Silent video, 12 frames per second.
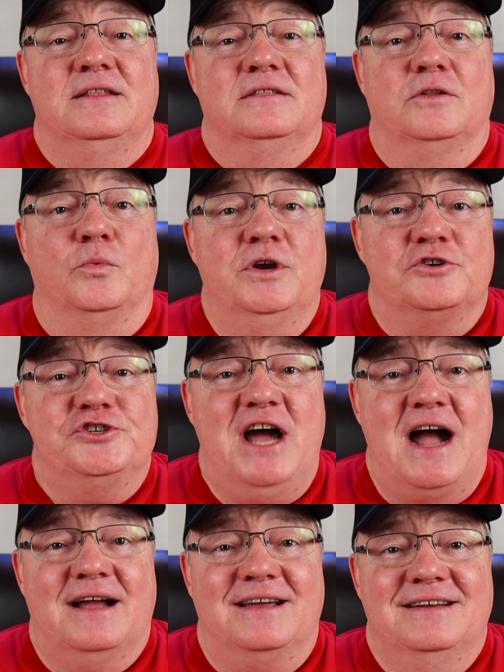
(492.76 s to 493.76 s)
the rear
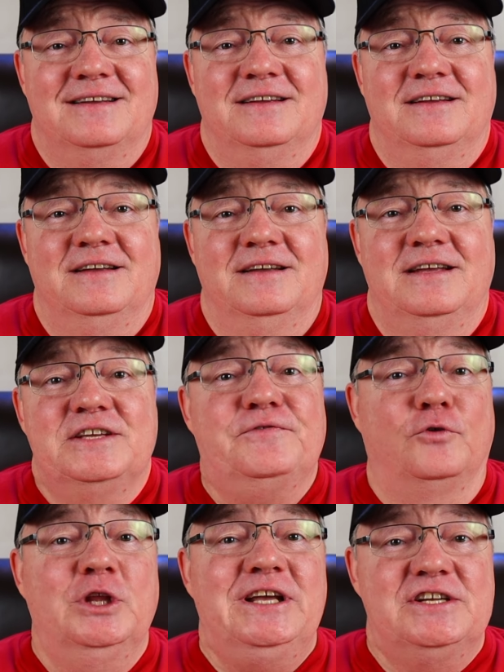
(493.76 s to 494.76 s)
shock is
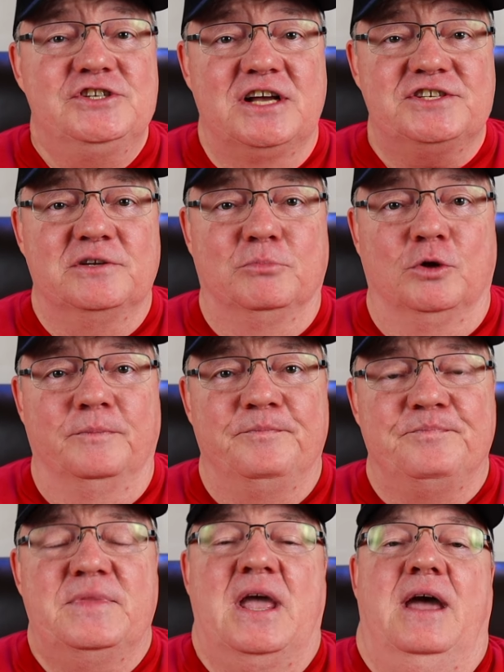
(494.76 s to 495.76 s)
fully adjustable.
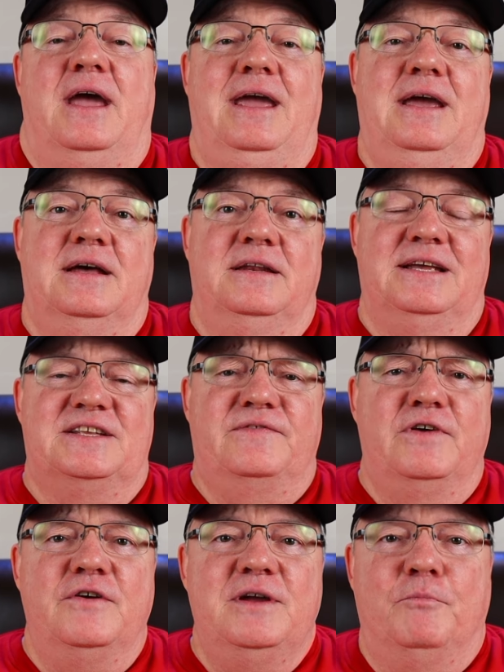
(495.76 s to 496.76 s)
And it's
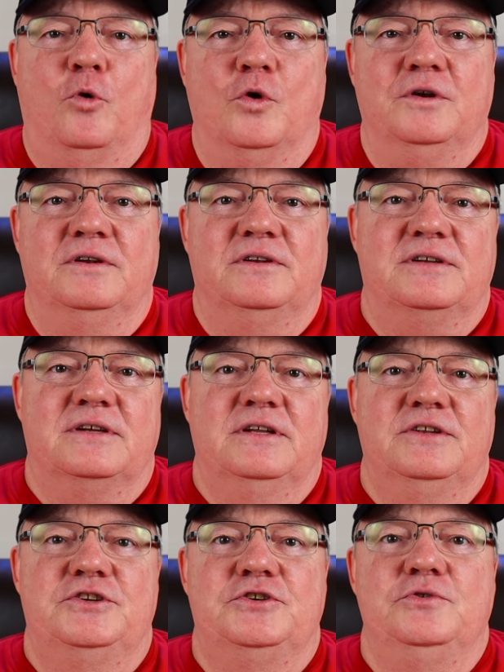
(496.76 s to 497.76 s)
very important
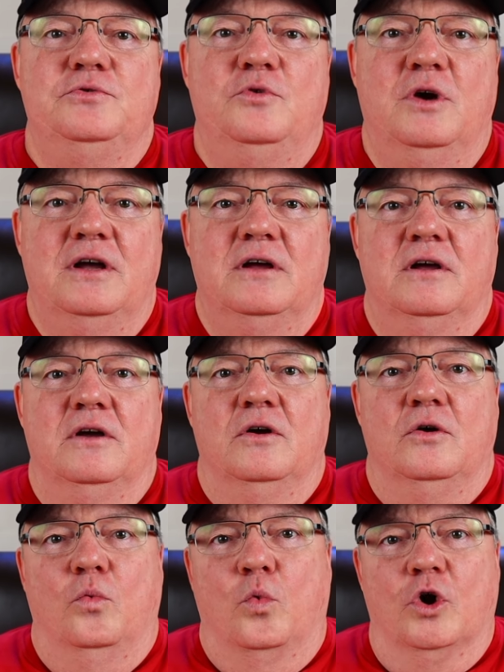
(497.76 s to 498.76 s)
to
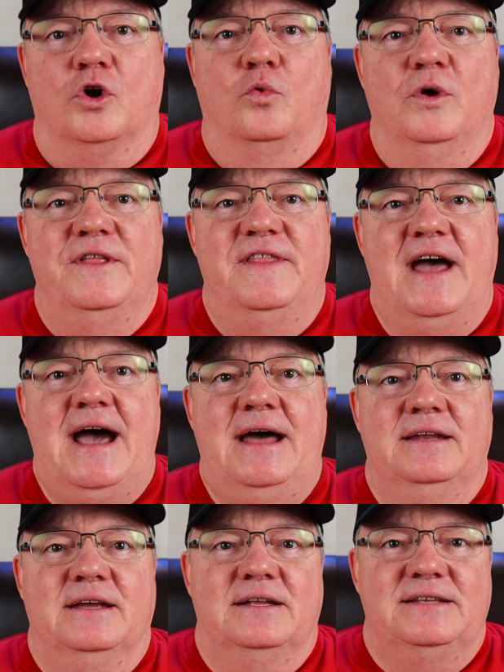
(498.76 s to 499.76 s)
work with
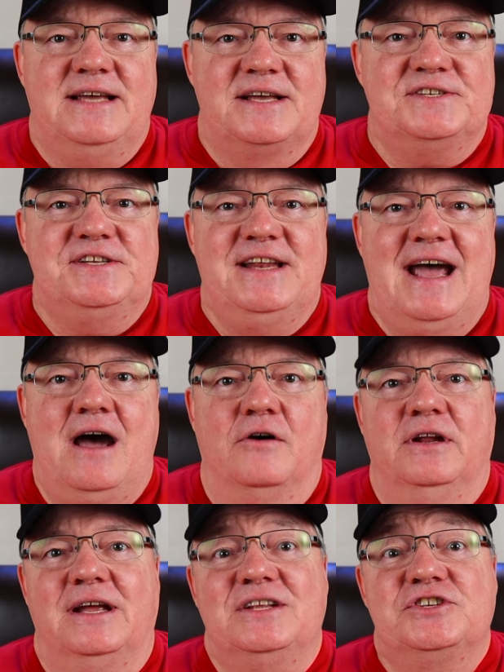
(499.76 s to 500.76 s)
that, test it
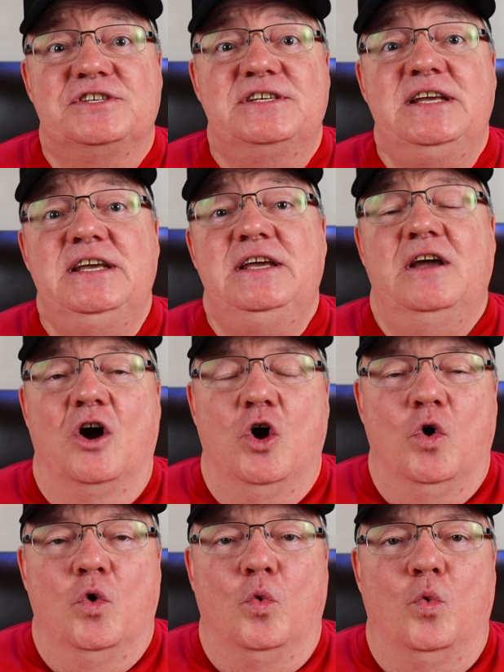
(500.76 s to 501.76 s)
out, and see
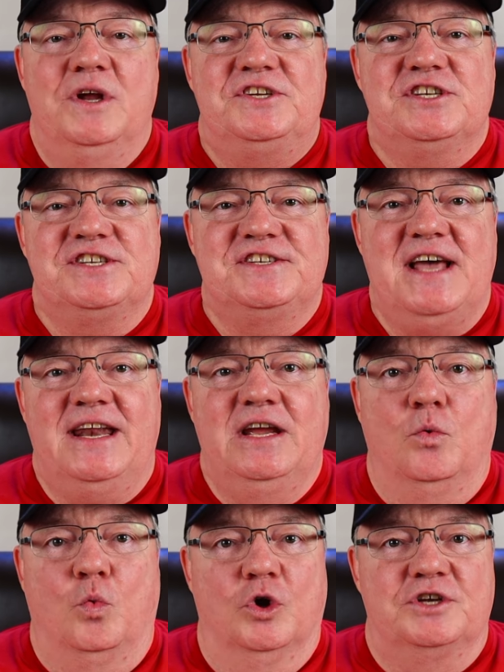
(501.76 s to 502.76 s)
which
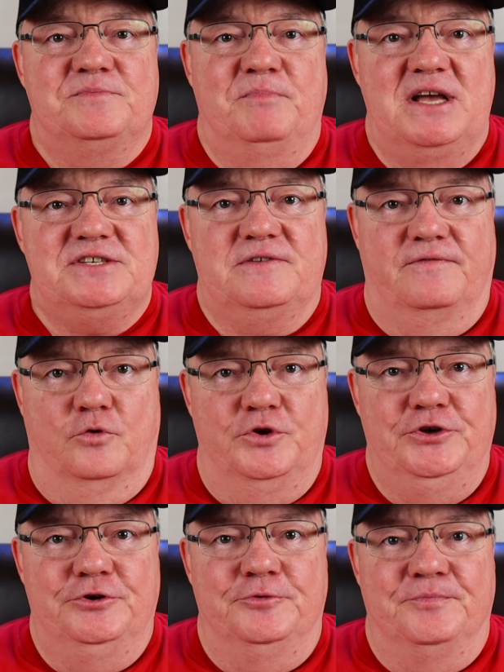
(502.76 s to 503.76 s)
setting works best for
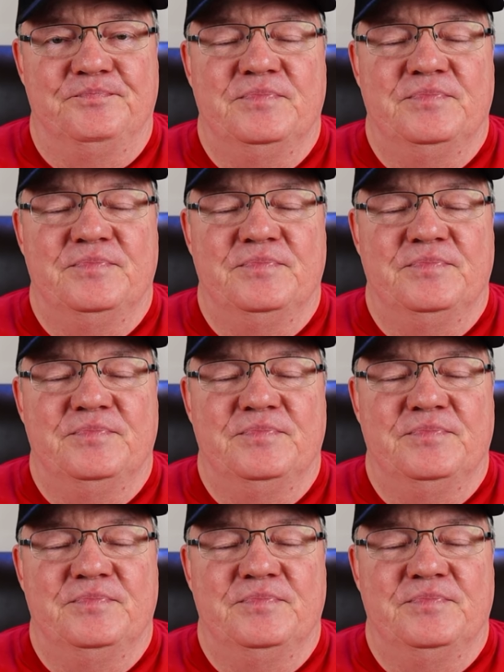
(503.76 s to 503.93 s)
you.